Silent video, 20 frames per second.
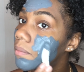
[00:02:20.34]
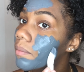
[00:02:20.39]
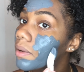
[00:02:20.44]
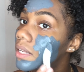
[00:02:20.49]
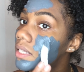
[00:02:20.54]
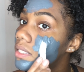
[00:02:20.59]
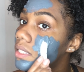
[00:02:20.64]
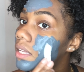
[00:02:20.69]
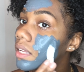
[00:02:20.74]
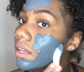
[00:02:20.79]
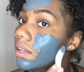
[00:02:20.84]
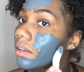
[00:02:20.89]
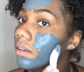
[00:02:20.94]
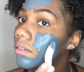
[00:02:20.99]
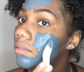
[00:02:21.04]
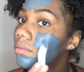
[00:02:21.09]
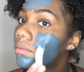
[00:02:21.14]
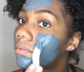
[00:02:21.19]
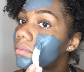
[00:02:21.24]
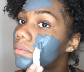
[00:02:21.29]
my skin
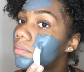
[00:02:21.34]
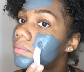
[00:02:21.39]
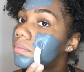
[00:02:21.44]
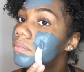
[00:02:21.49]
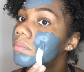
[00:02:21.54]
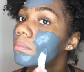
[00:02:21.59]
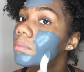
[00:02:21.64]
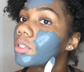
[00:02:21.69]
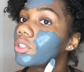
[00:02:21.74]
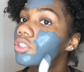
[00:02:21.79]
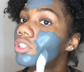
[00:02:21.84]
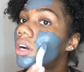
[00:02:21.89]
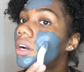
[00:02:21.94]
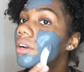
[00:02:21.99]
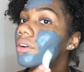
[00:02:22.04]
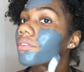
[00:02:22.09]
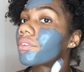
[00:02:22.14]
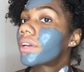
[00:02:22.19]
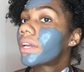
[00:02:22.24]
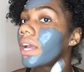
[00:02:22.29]
be trying
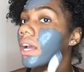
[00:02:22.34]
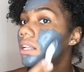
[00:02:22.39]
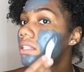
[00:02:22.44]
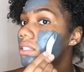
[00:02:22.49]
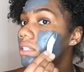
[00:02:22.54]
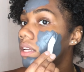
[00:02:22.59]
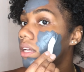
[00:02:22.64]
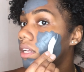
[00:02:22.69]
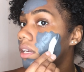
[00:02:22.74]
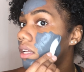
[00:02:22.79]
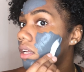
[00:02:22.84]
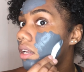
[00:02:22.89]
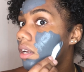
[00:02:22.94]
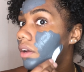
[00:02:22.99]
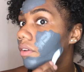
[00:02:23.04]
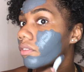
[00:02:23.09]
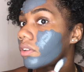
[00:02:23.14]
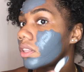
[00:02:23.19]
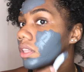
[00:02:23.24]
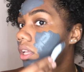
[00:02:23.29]
to react to any and
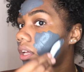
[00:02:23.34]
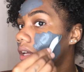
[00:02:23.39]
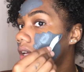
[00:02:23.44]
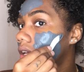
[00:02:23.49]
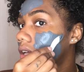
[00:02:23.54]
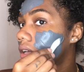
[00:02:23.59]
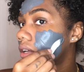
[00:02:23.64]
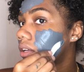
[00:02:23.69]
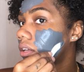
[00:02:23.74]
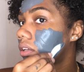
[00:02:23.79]
everything.